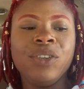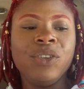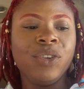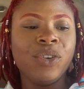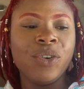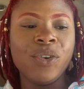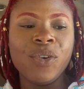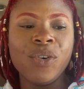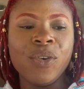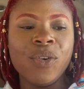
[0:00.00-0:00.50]

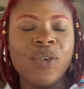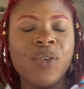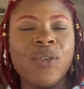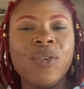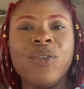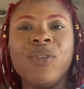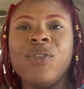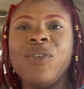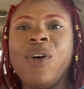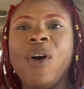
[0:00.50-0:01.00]

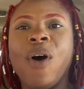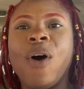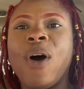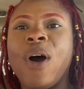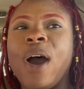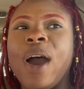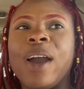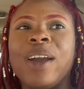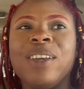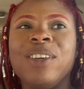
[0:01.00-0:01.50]

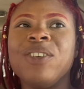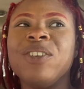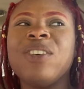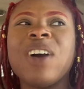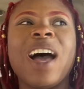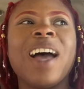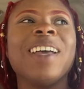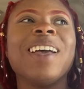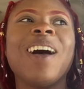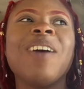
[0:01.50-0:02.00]
I
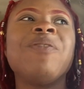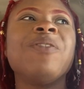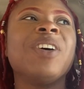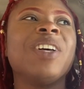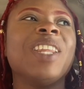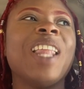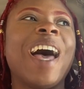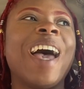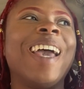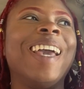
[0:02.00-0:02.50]

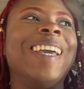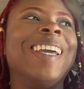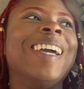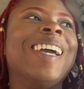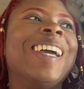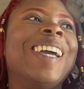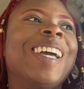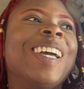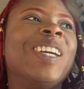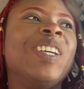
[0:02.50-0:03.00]
feel like
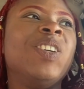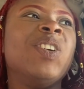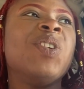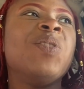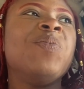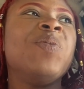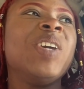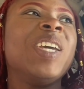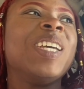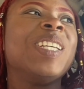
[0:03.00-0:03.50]

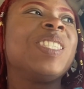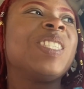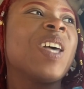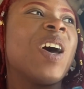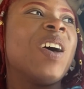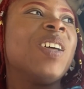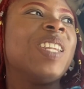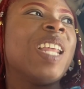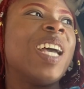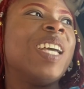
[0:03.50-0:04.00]
you'll be
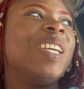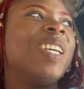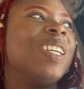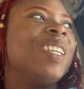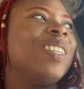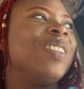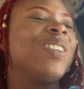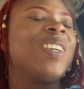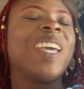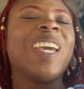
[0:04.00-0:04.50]
told, like,
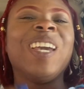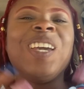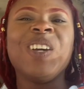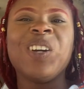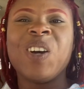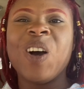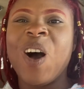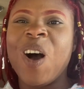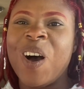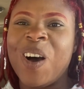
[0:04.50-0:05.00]
King
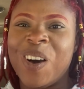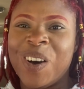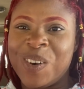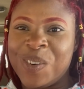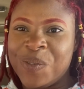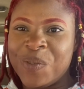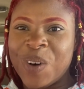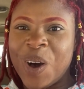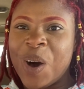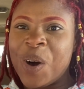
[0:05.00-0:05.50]

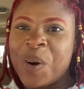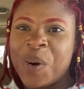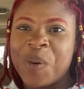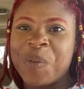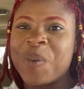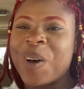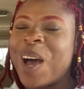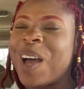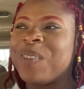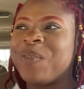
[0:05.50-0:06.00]
Kong
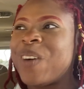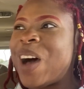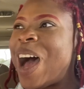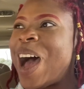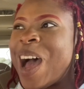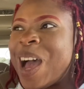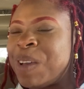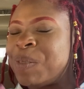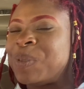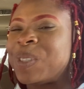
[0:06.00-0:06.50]

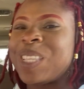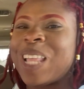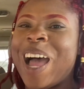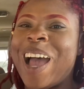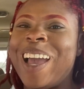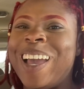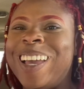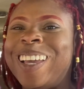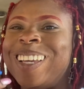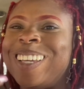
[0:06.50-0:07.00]
vibes,
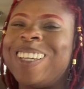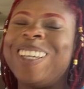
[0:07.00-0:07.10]
like